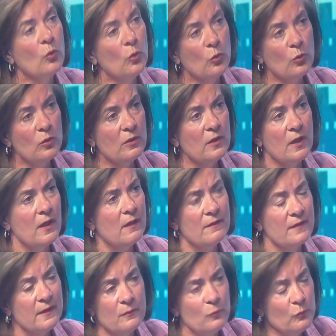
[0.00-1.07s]

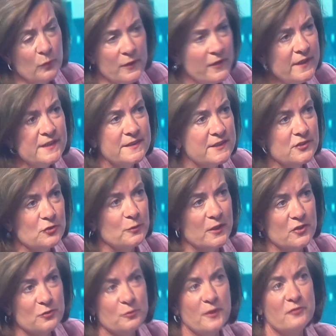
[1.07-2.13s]
we're in a
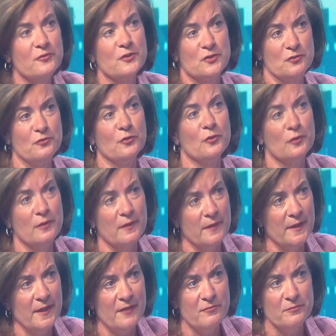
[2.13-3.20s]
situation where, first of all,
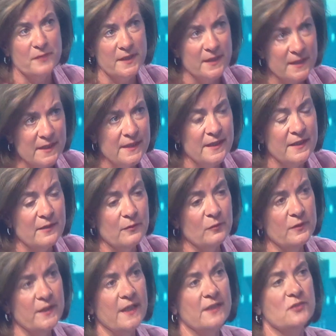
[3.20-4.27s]
I haven't been clear
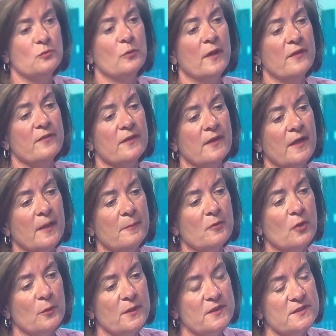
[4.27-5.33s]
yet whether I'm
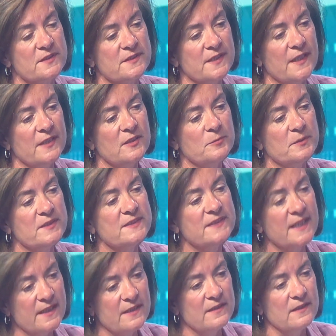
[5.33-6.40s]
going to stand, but
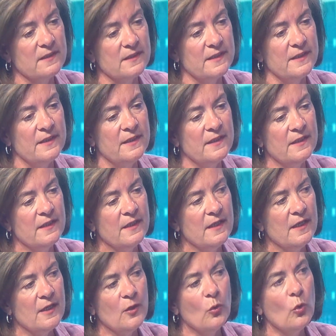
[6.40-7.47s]
secondly,
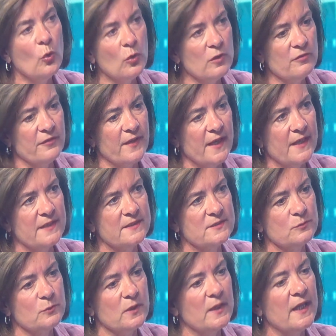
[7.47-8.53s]
all of that
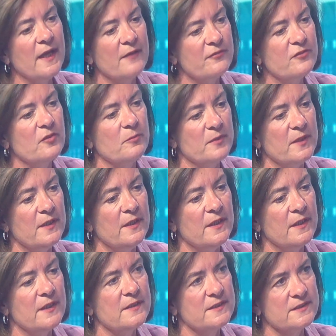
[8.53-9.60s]
will have to be
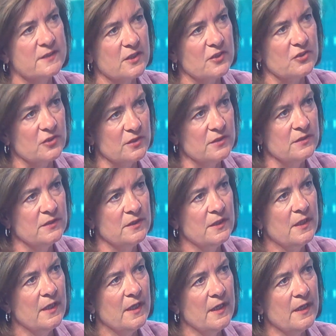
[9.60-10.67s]
a discussion,
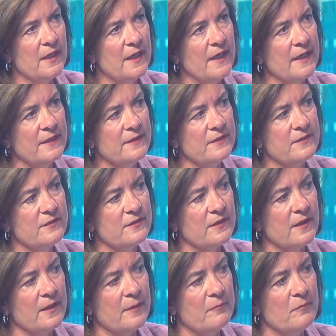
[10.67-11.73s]
and
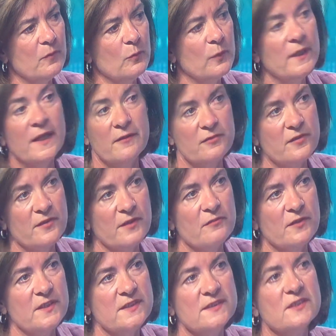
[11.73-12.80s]
we'll have to think
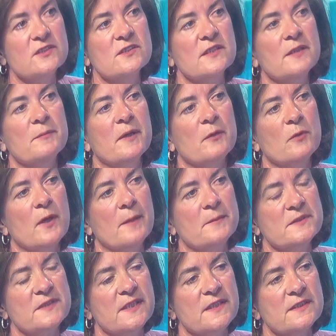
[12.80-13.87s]
very seriously about what
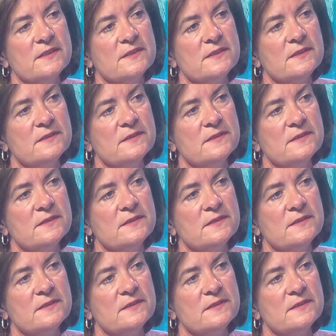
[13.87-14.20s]
happens next.